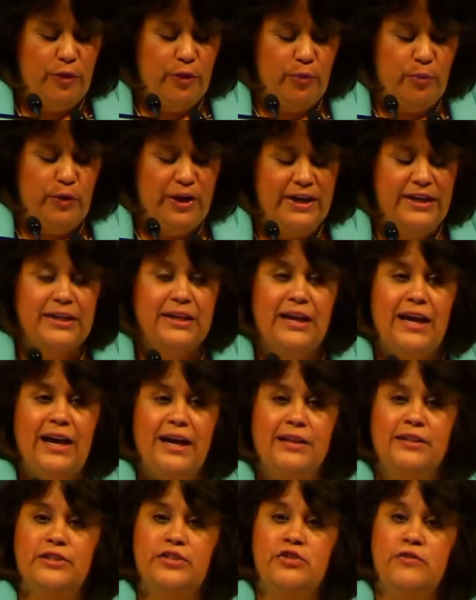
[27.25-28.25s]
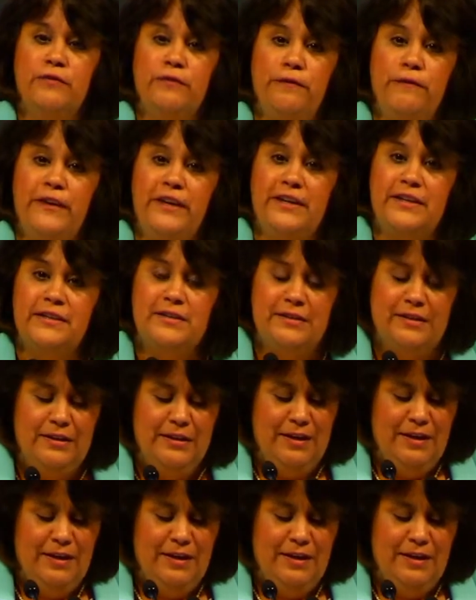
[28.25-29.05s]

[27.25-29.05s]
the right college fit